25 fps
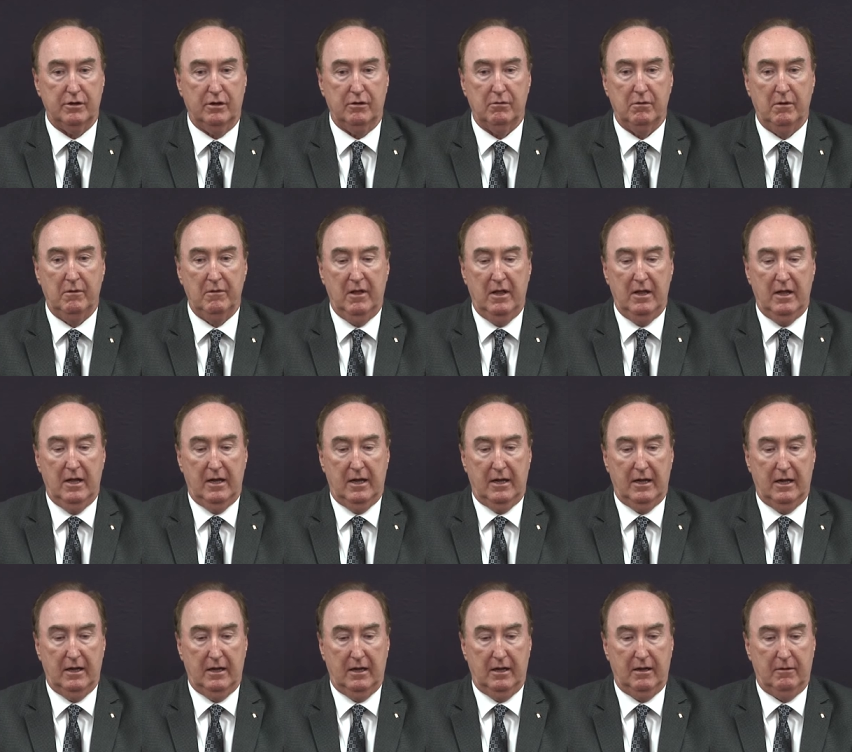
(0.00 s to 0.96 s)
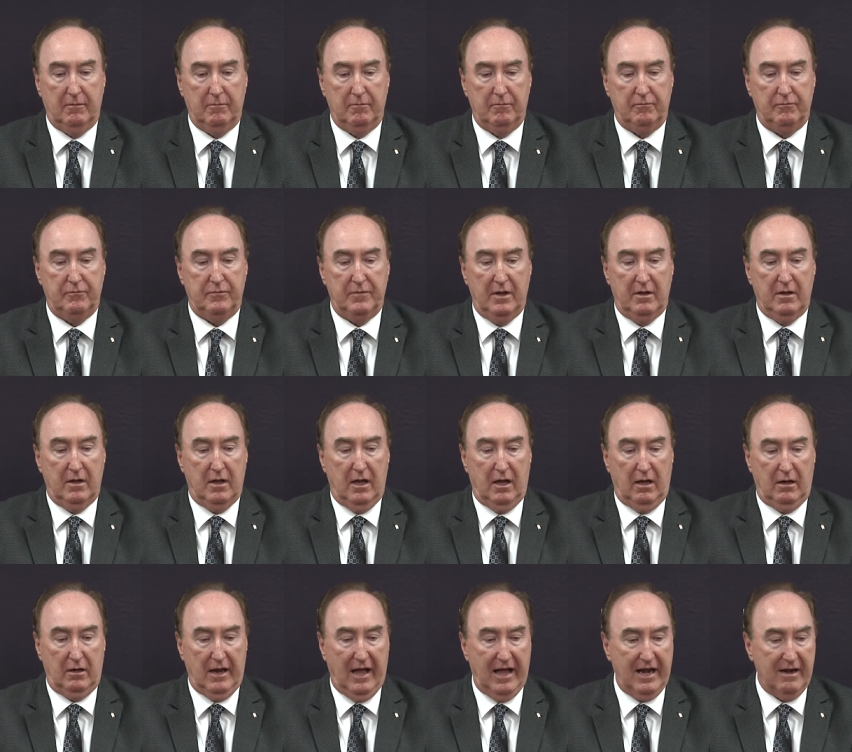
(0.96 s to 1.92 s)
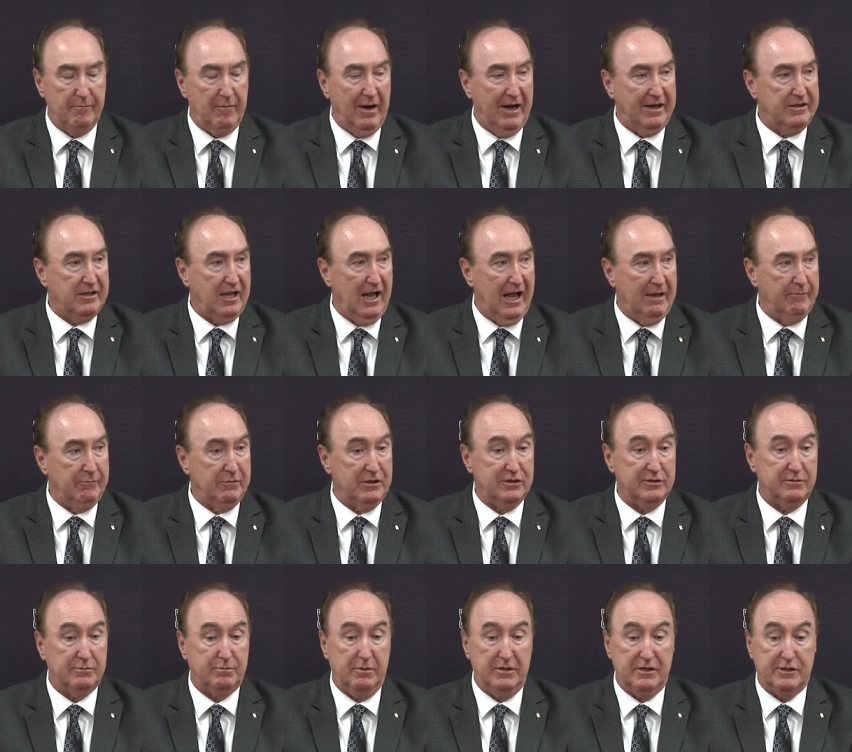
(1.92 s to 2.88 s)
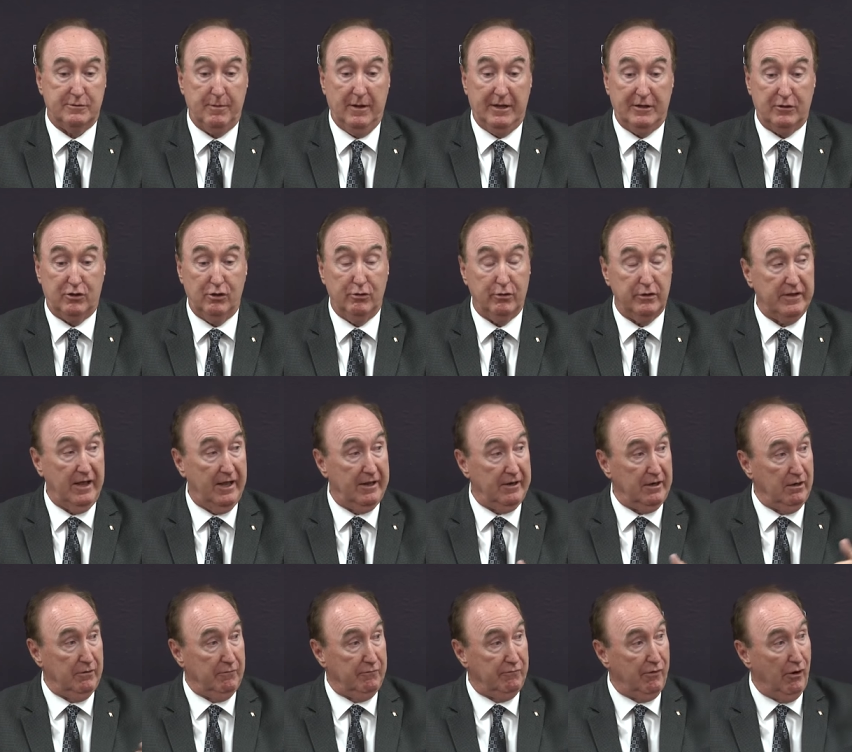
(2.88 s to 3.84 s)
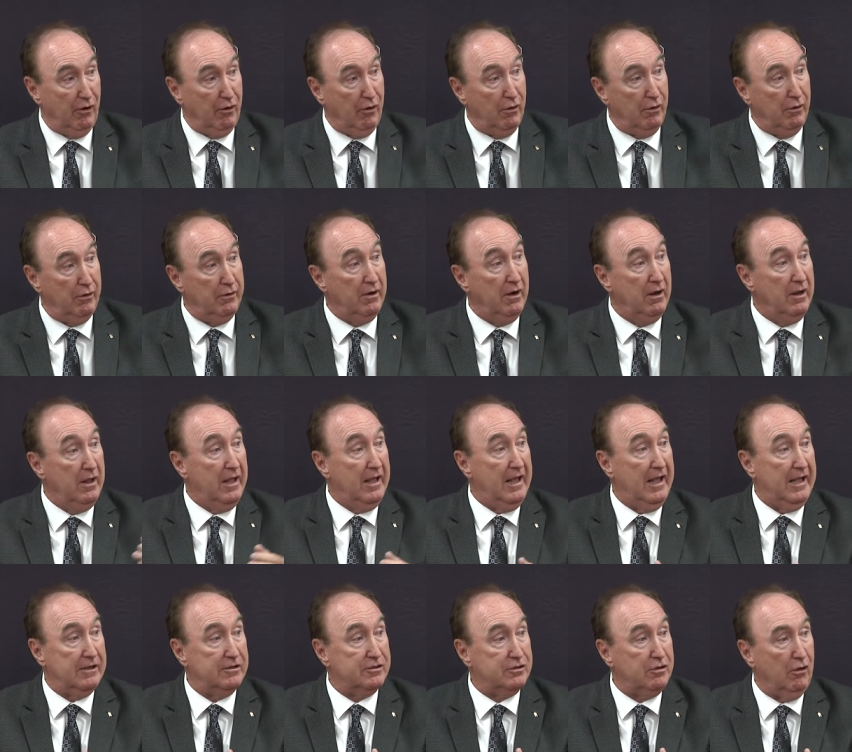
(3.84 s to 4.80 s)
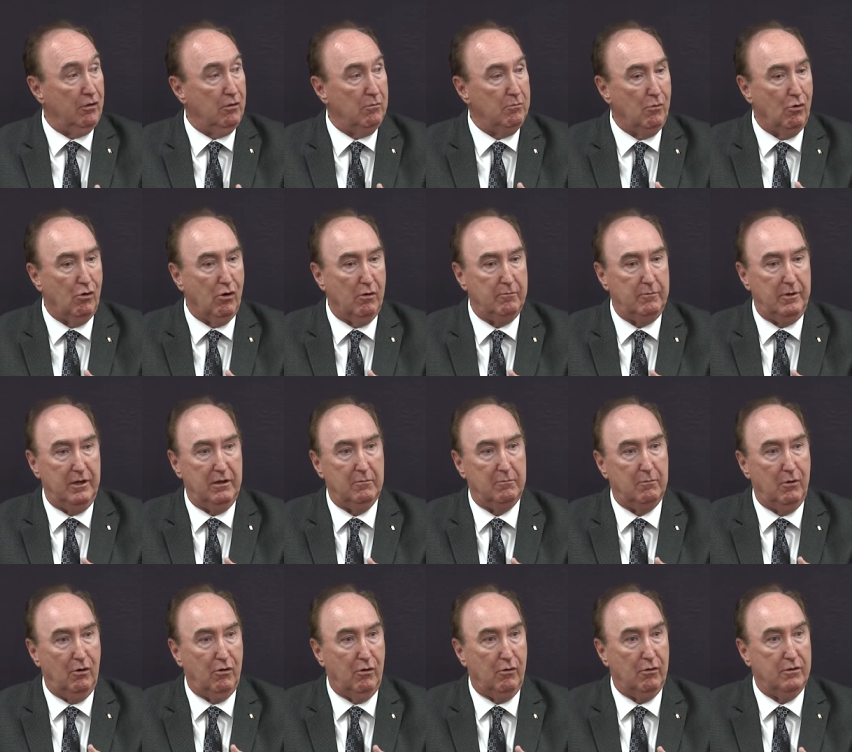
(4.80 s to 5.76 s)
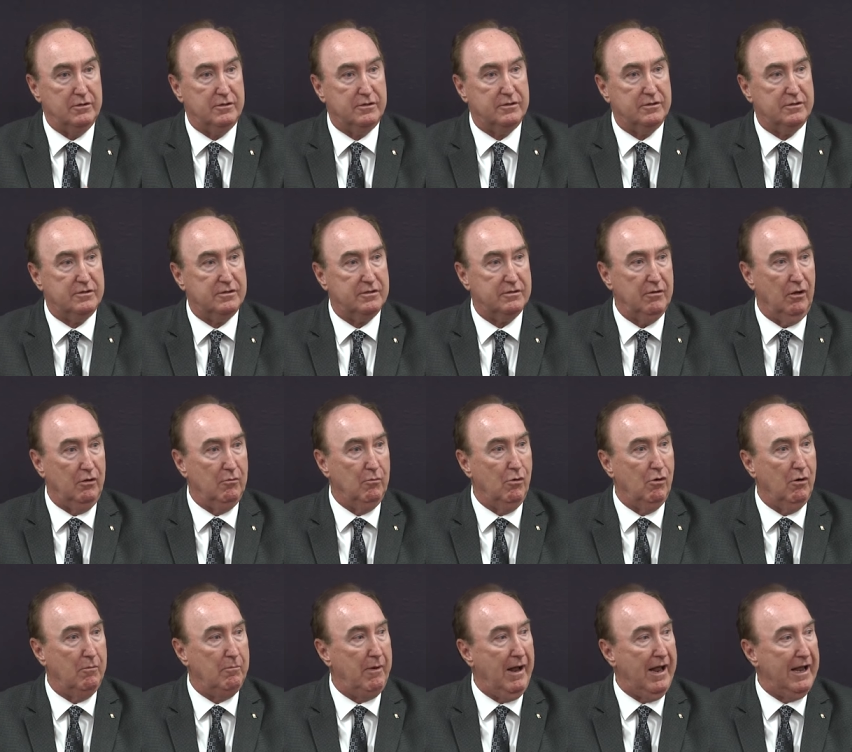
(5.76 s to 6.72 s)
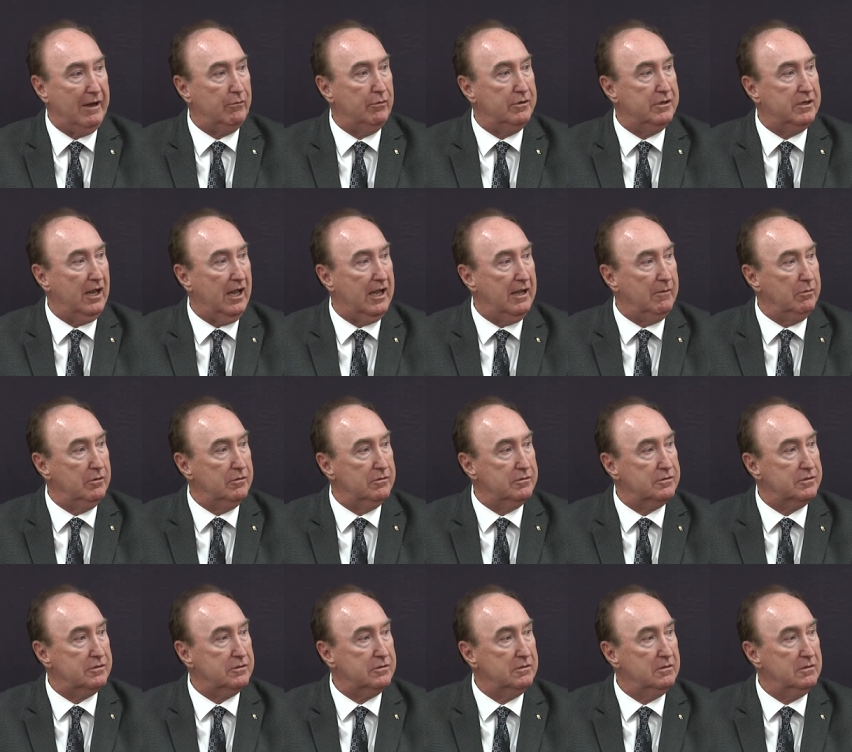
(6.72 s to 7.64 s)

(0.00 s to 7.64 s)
So um, a lot of my time has been spent doing that. Laverne has sold more billboards, sold more banquet tables